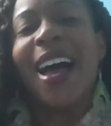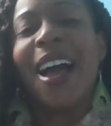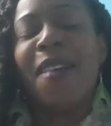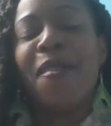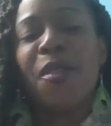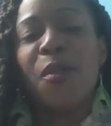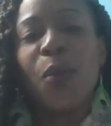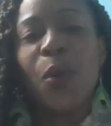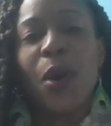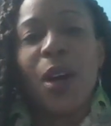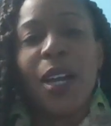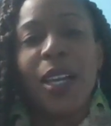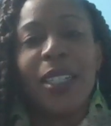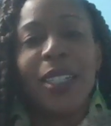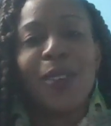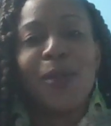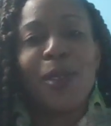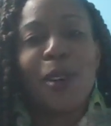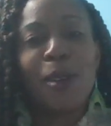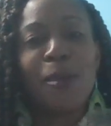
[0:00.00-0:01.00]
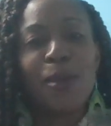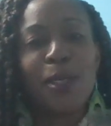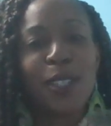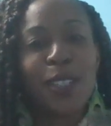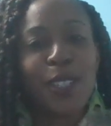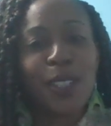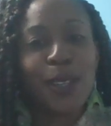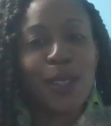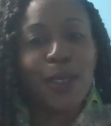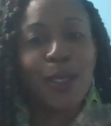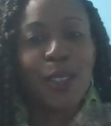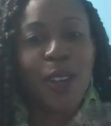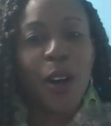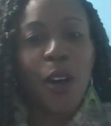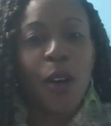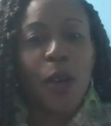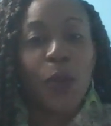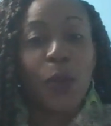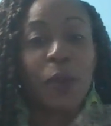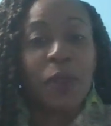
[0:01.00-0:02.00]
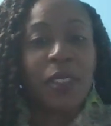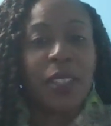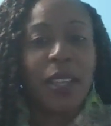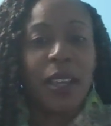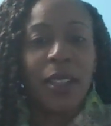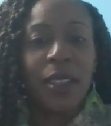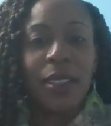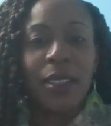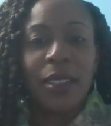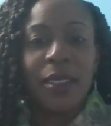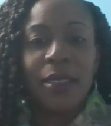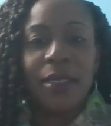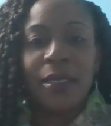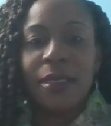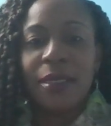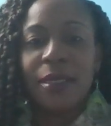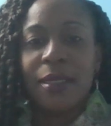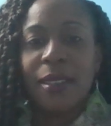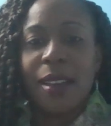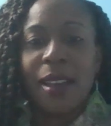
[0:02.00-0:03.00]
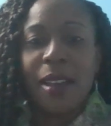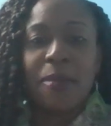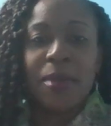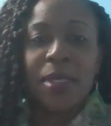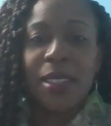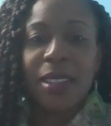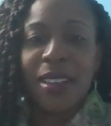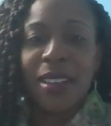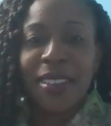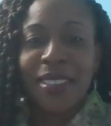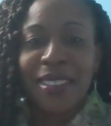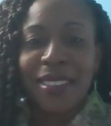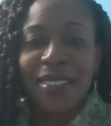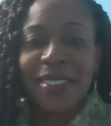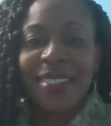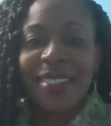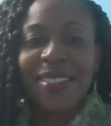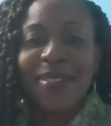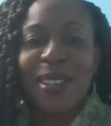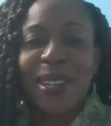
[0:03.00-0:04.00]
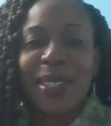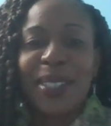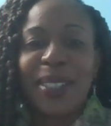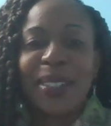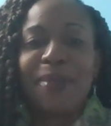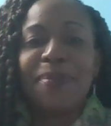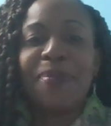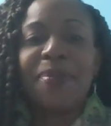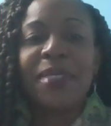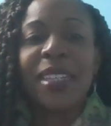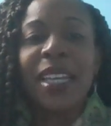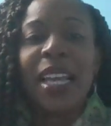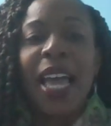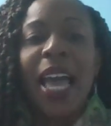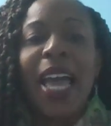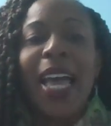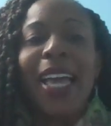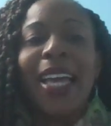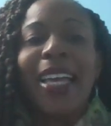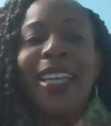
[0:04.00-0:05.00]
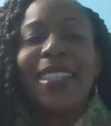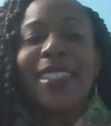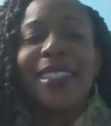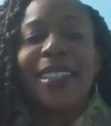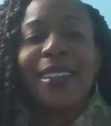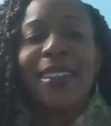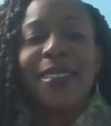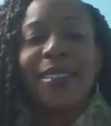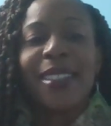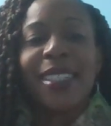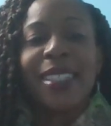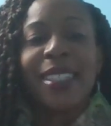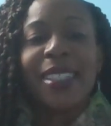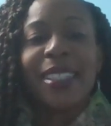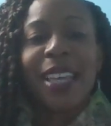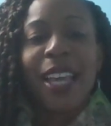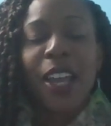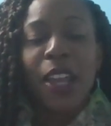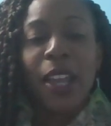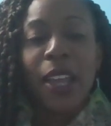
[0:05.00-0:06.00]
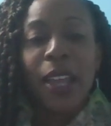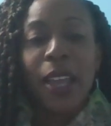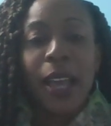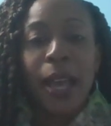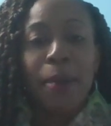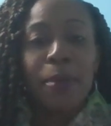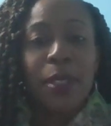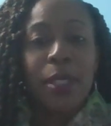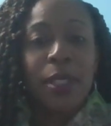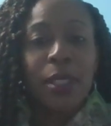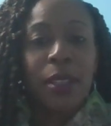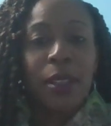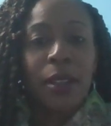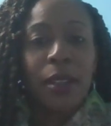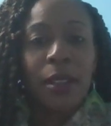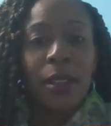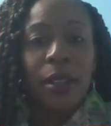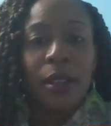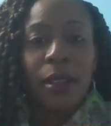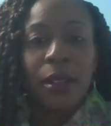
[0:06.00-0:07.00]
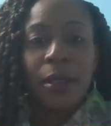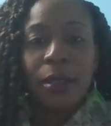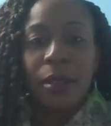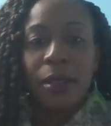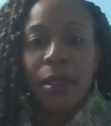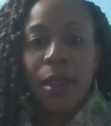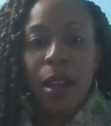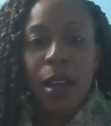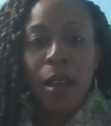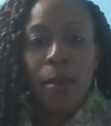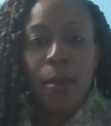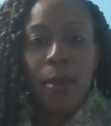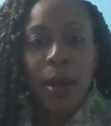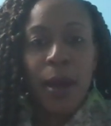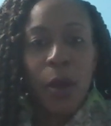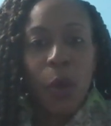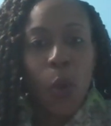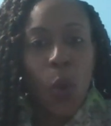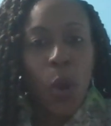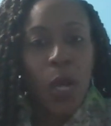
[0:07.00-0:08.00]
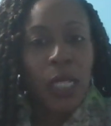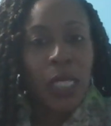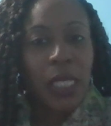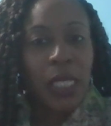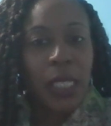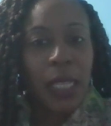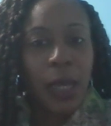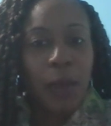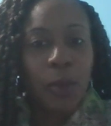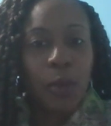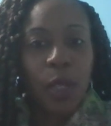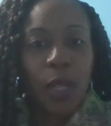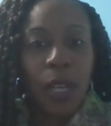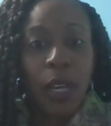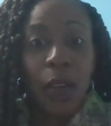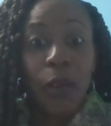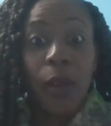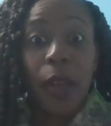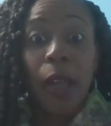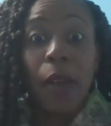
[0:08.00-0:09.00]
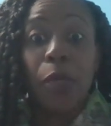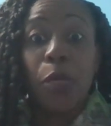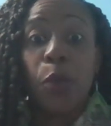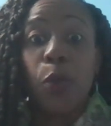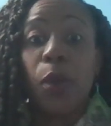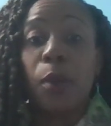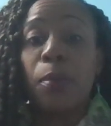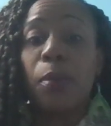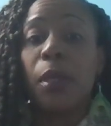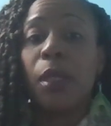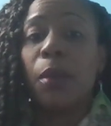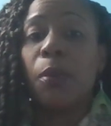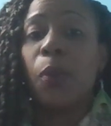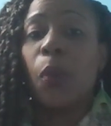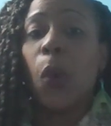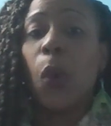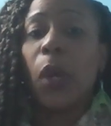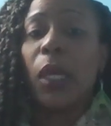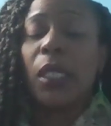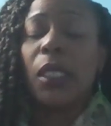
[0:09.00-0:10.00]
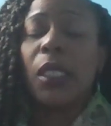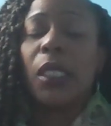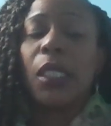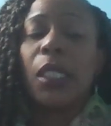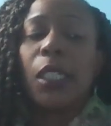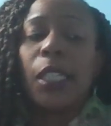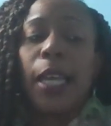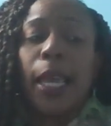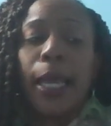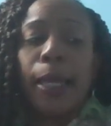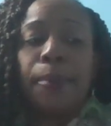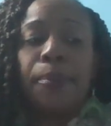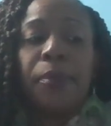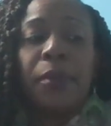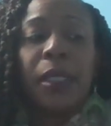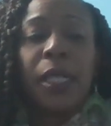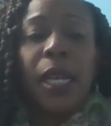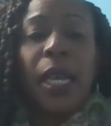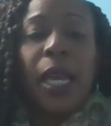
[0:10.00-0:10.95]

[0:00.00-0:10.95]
Hi everyone, and welcome to Soul Talk with Sonia. I'm Sonia, welcome. So today I'm just going to talk about one subject. I only have 3 bullet points today.